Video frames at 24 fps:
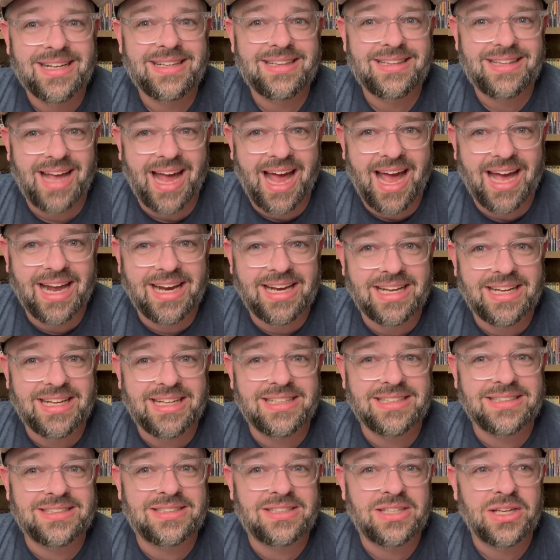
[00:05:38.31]
That
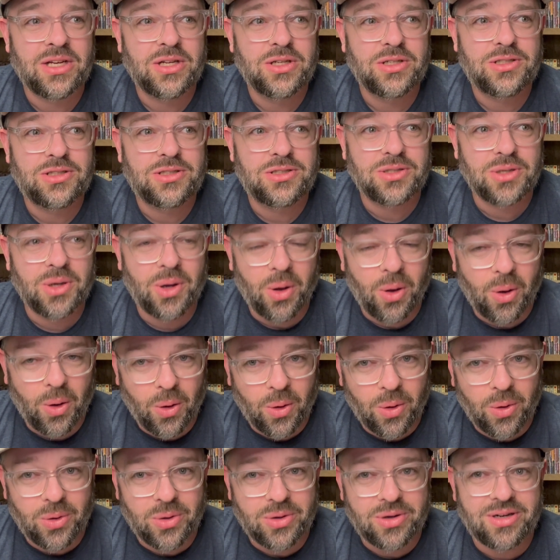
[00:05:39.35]
is
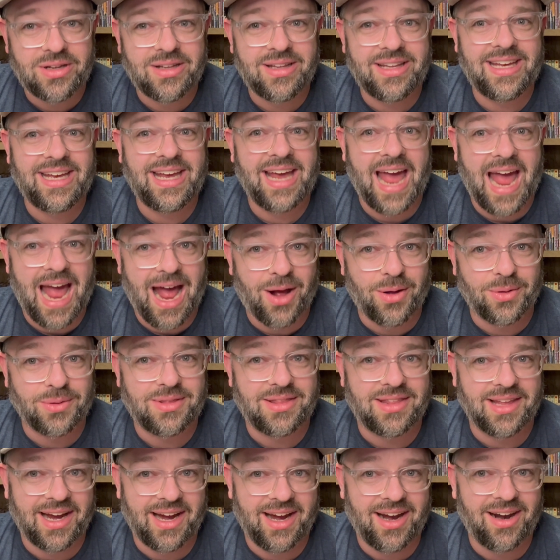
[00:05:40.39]
totally out
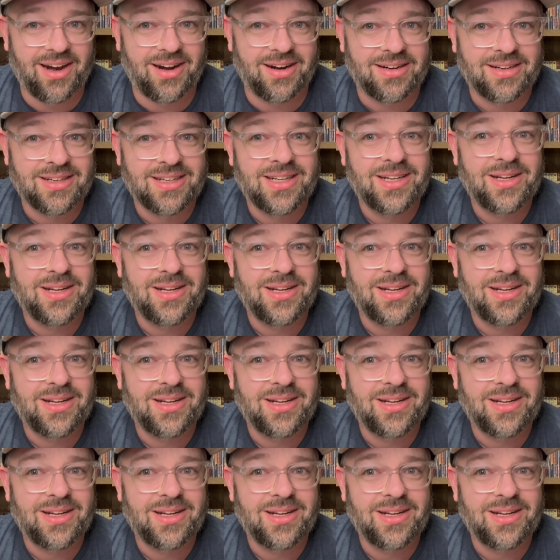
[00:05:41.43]
there.